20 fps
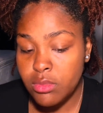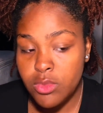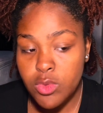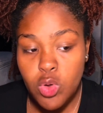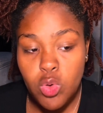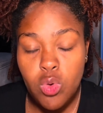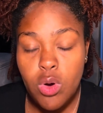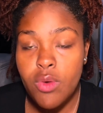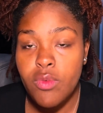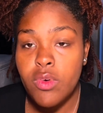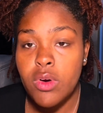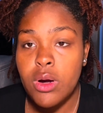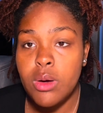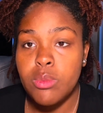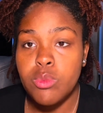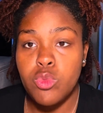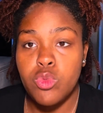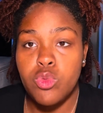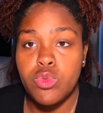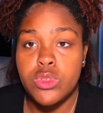whoever
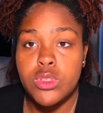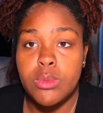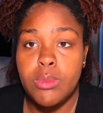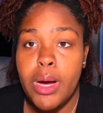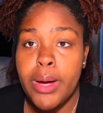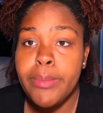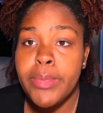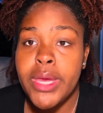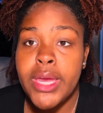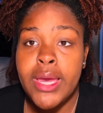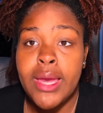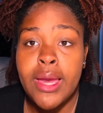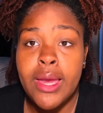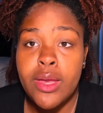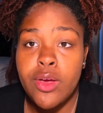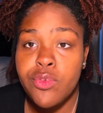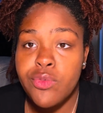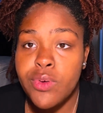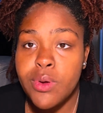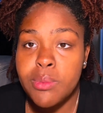I'm to my man,
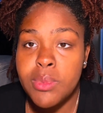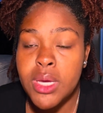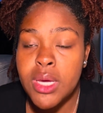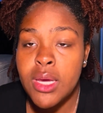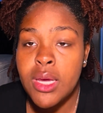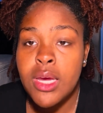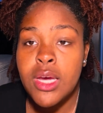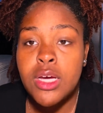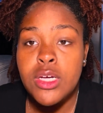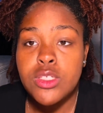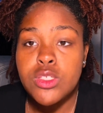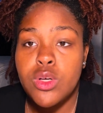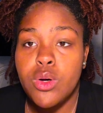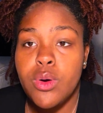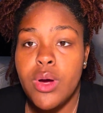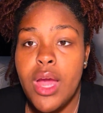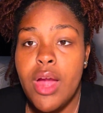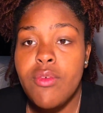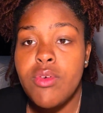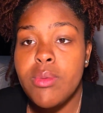you feel me? So
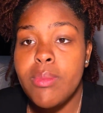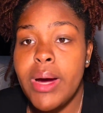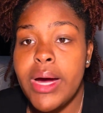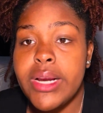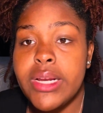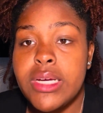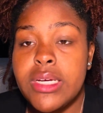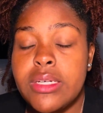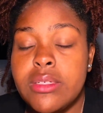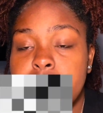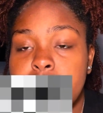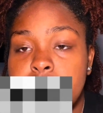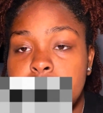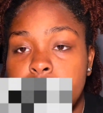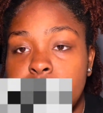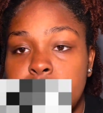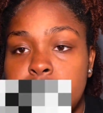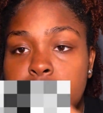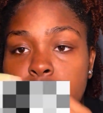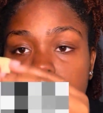everybody
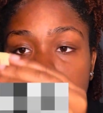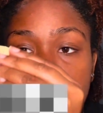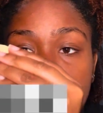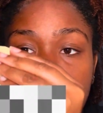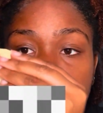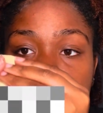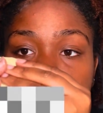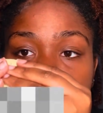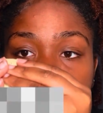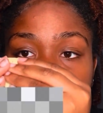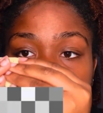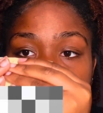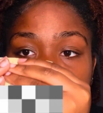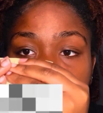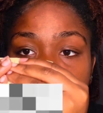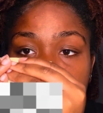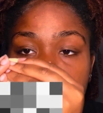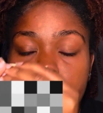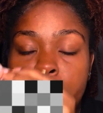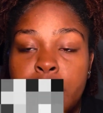is on this
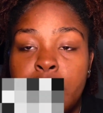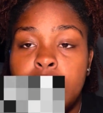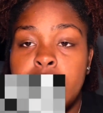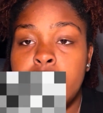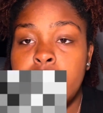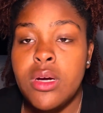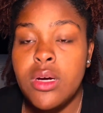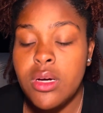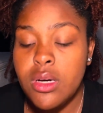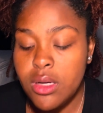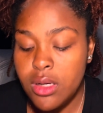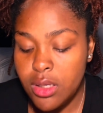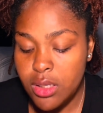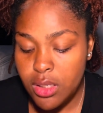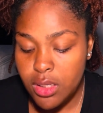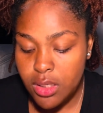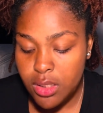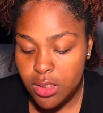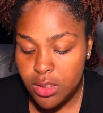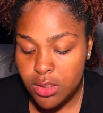paper.
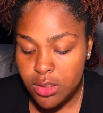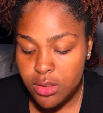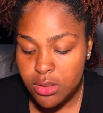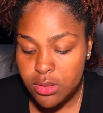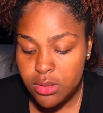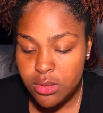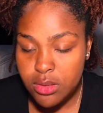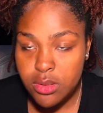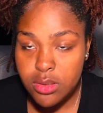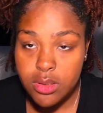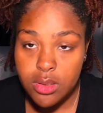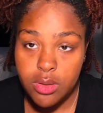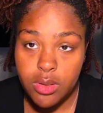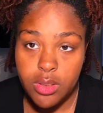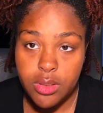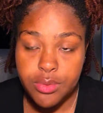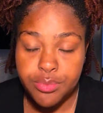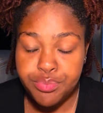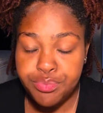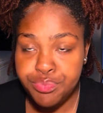Uh so
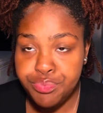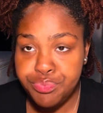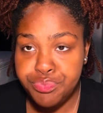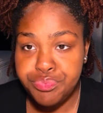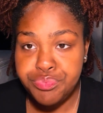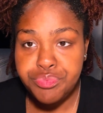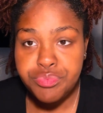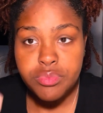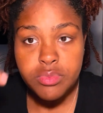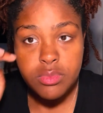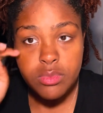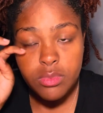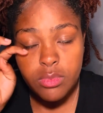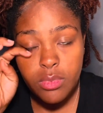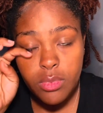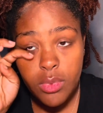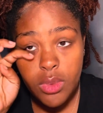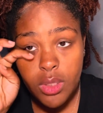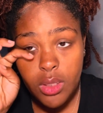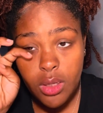yeah.
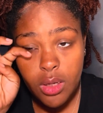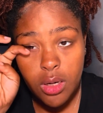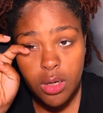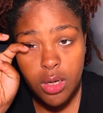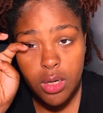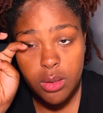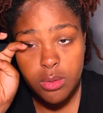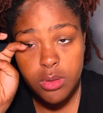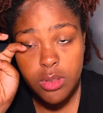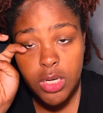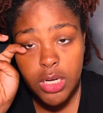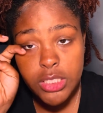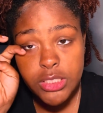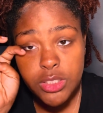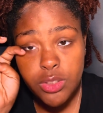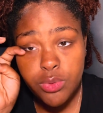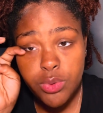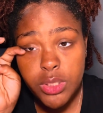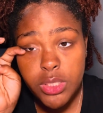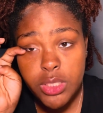Um you guys should
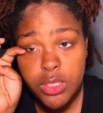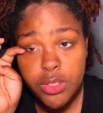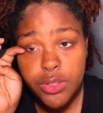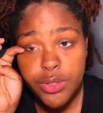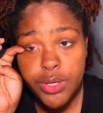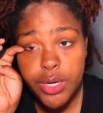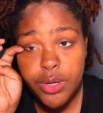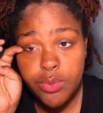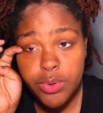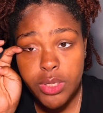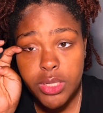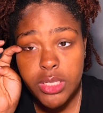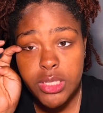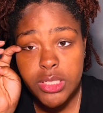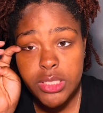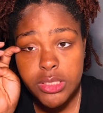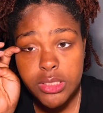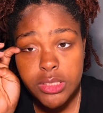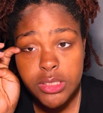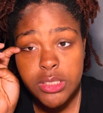really create one of
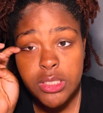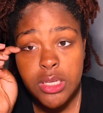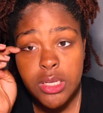these.